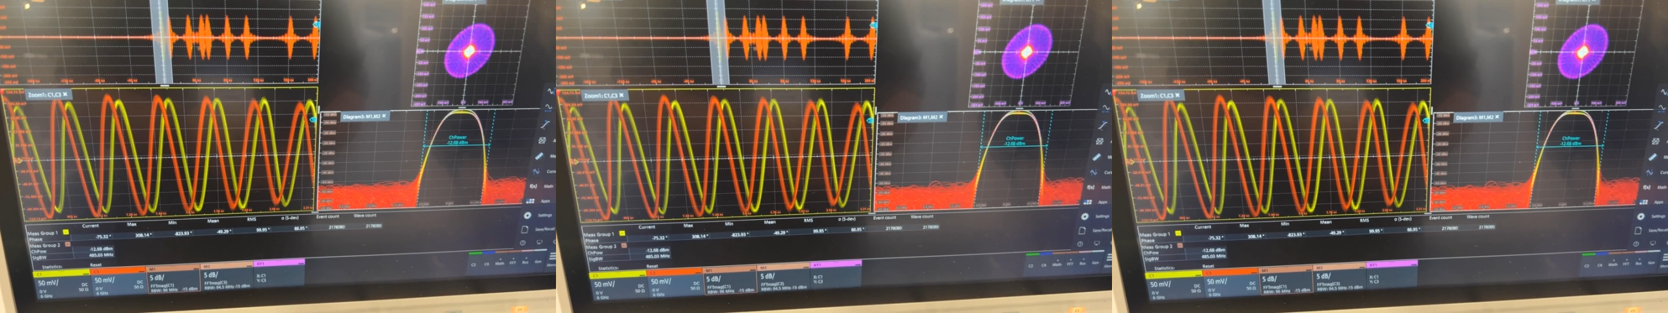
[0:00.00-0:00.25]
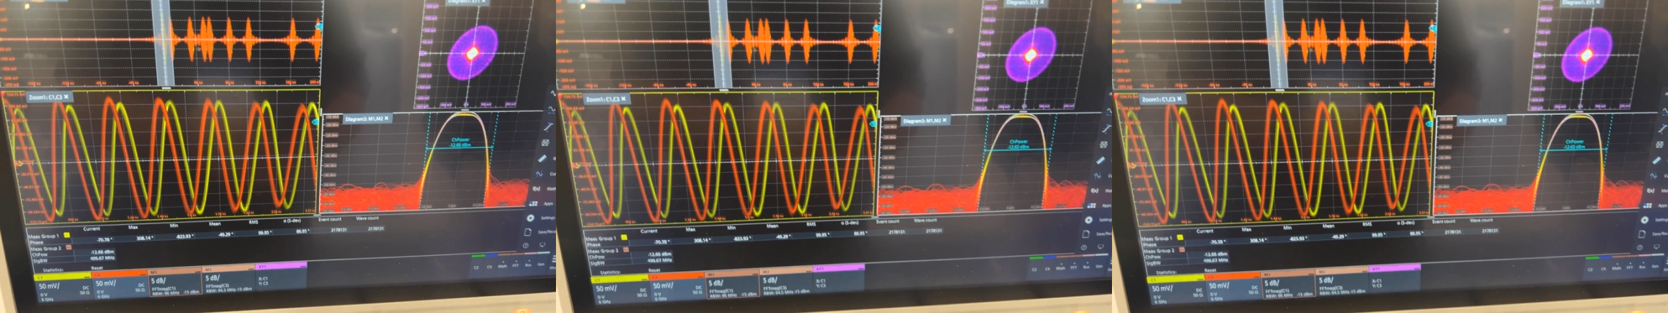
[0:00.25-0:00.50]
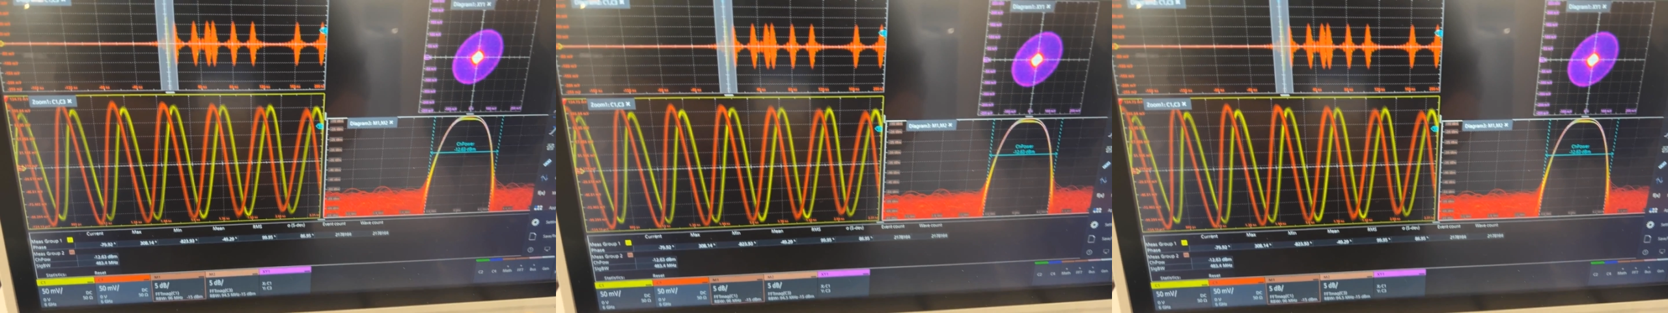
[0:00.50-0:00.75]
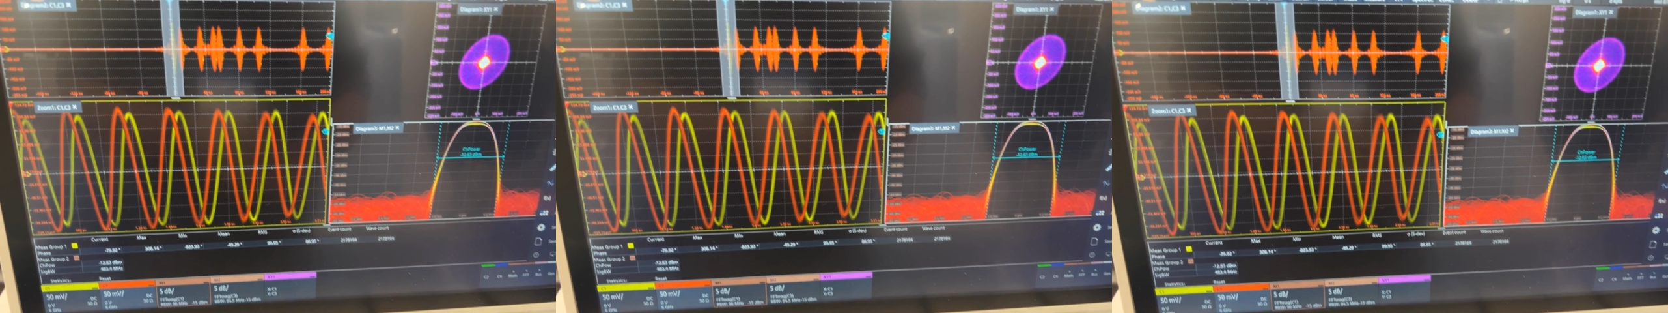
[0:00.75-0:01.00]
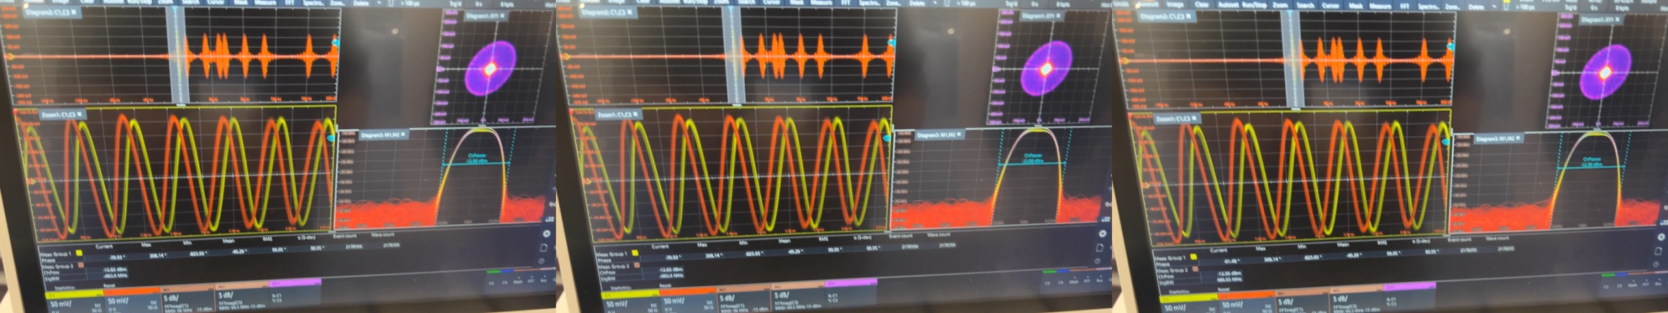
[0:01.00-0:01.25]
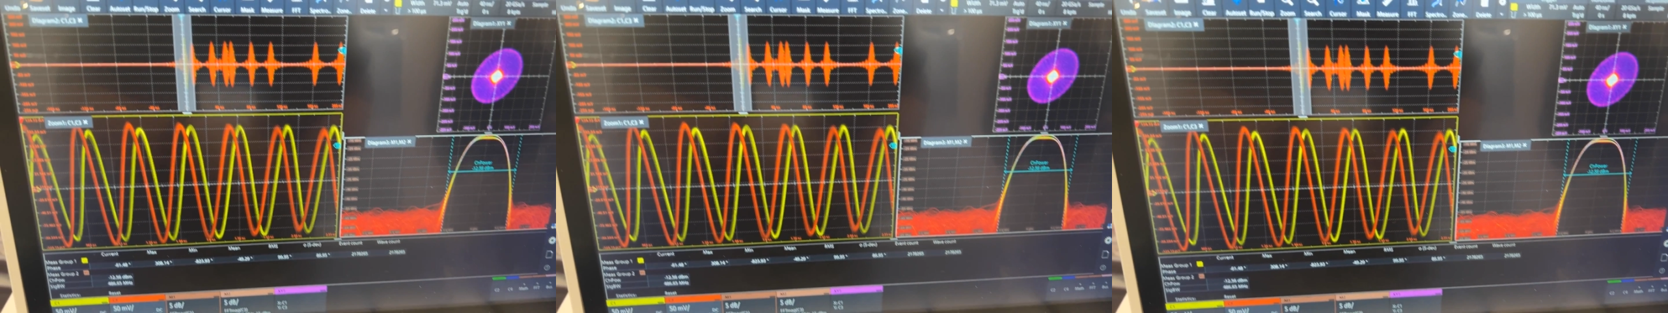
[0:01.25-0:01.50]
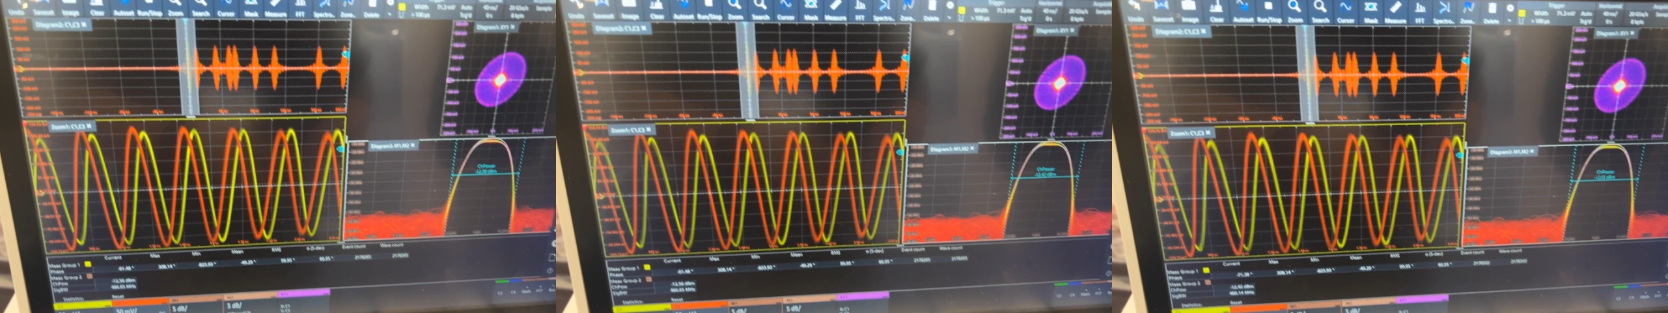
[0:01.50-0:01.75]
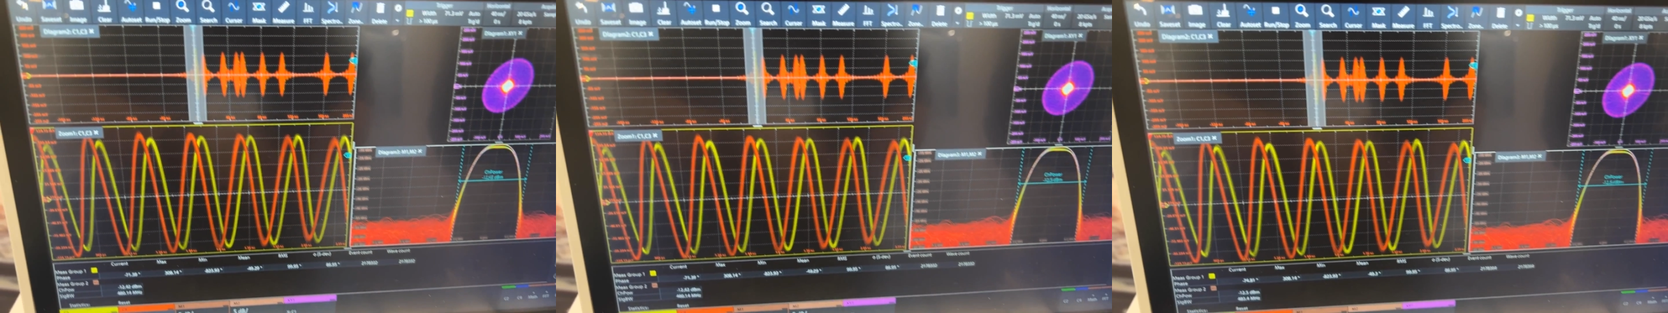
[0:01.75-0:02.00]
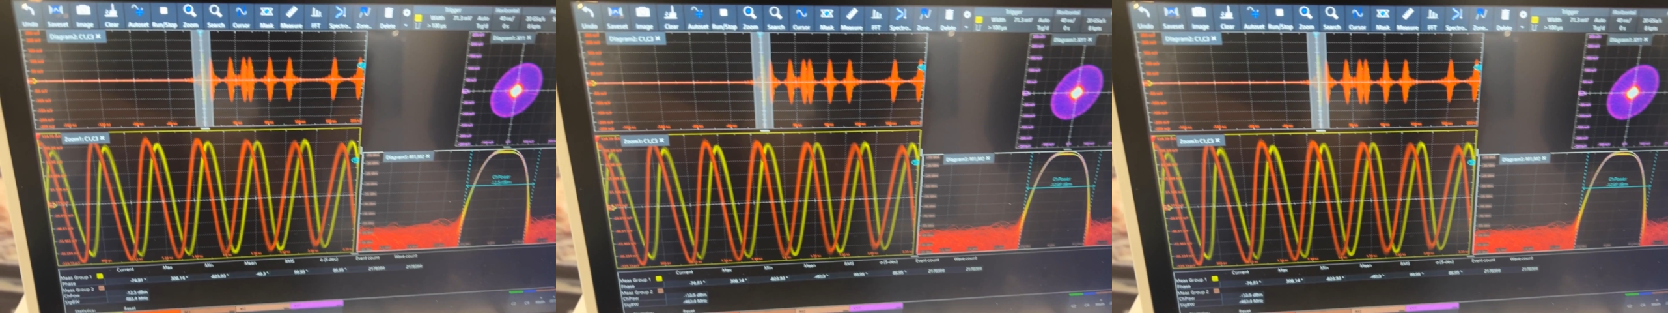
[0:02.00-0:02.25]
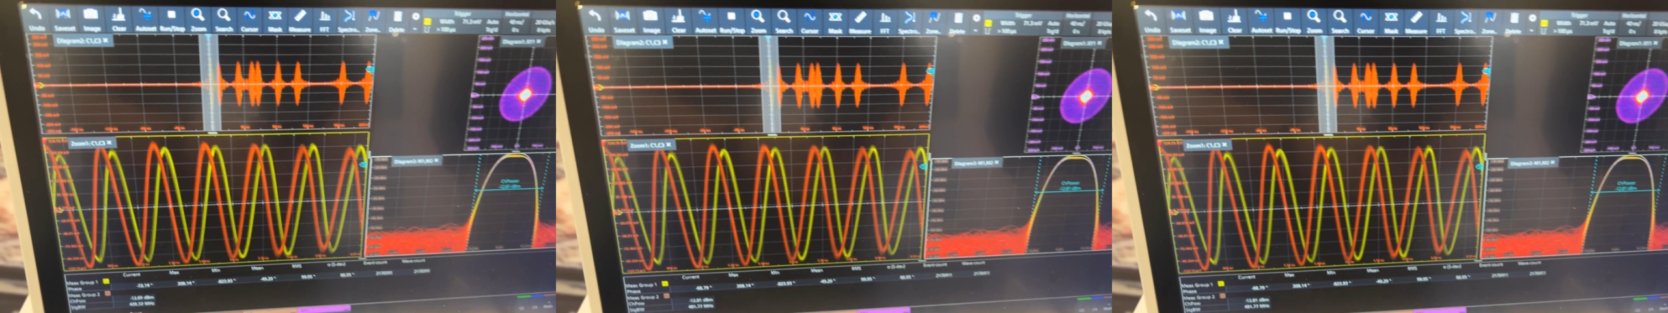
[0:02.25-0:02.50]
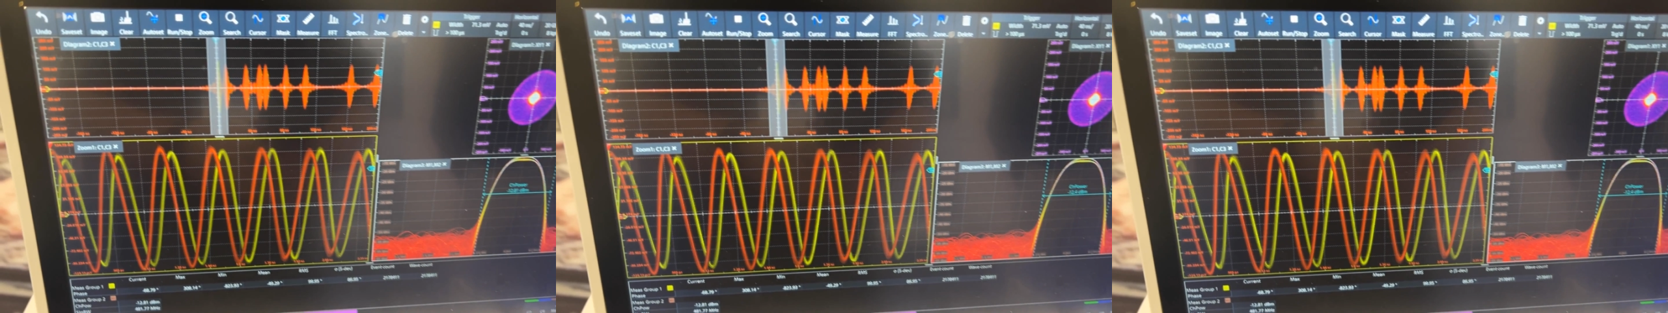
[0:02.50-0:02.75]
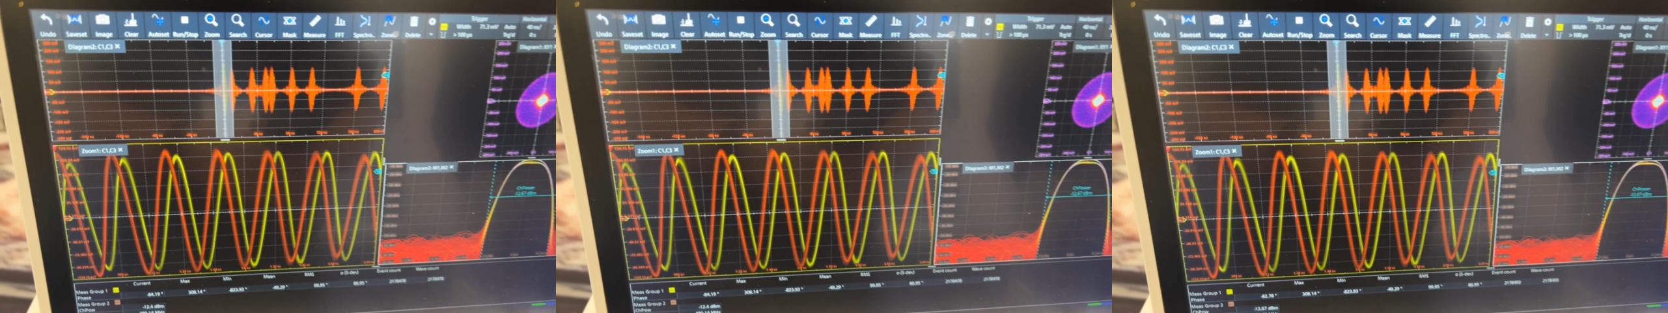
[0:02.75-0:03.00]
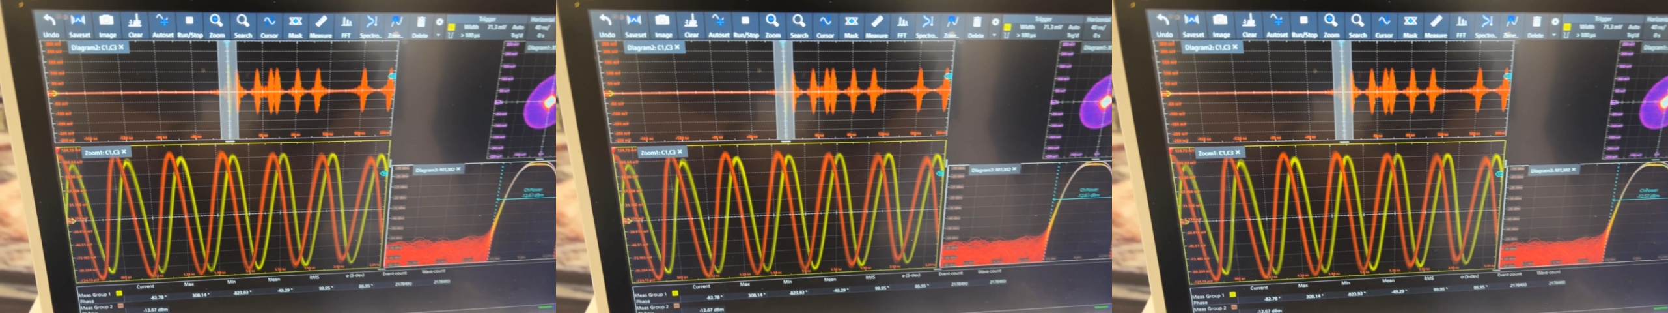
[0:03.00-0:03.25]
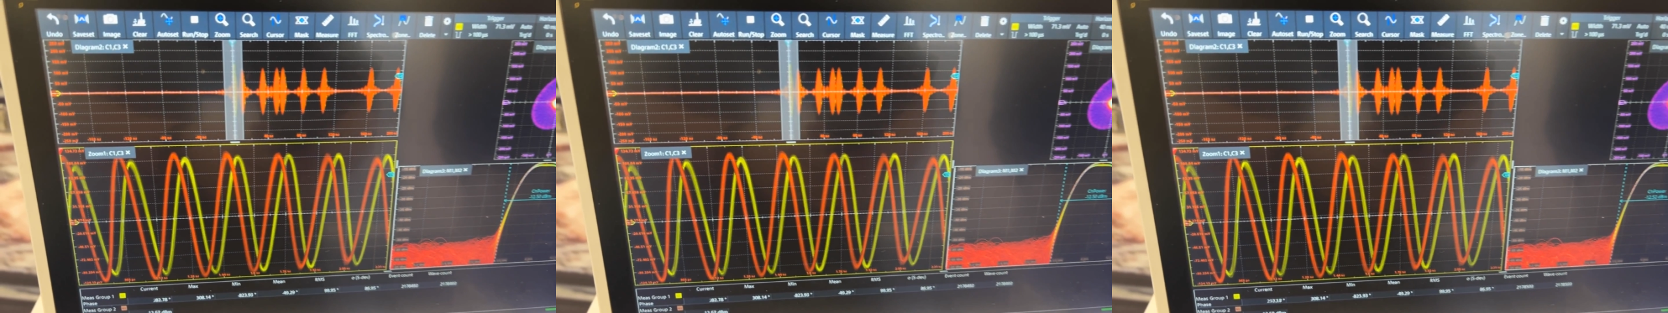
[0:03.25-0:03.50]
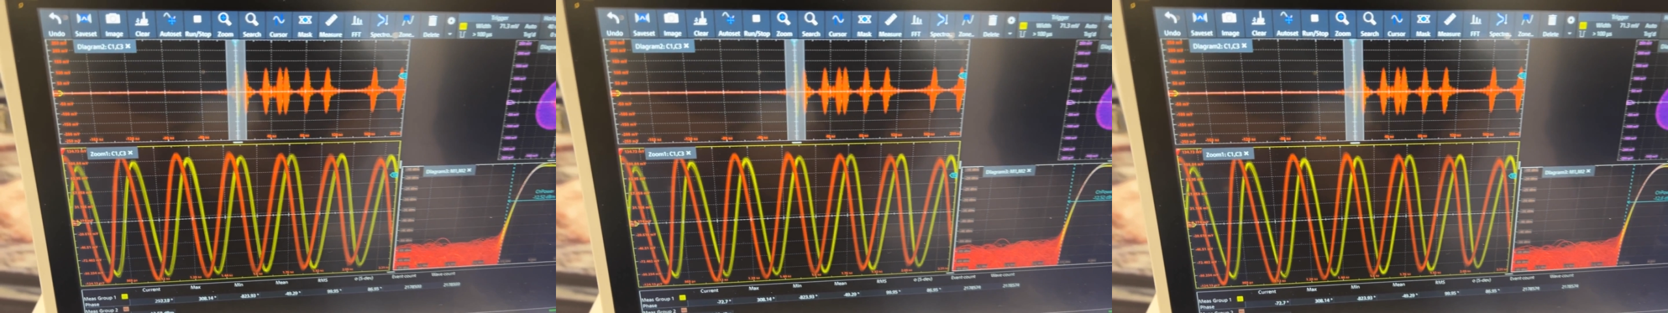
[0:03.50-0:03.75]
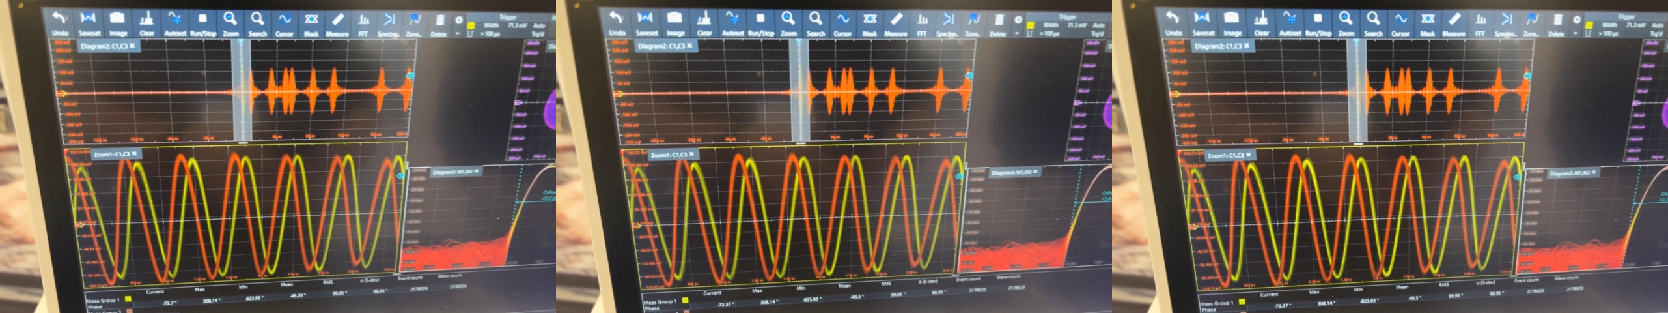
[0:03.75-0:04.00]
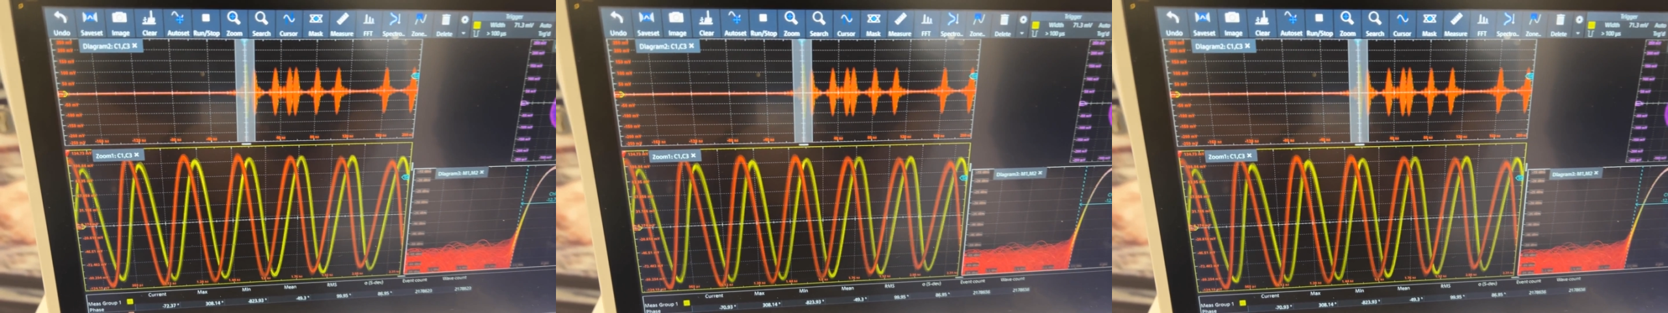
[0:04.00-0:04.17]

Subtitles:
(no speaker visible)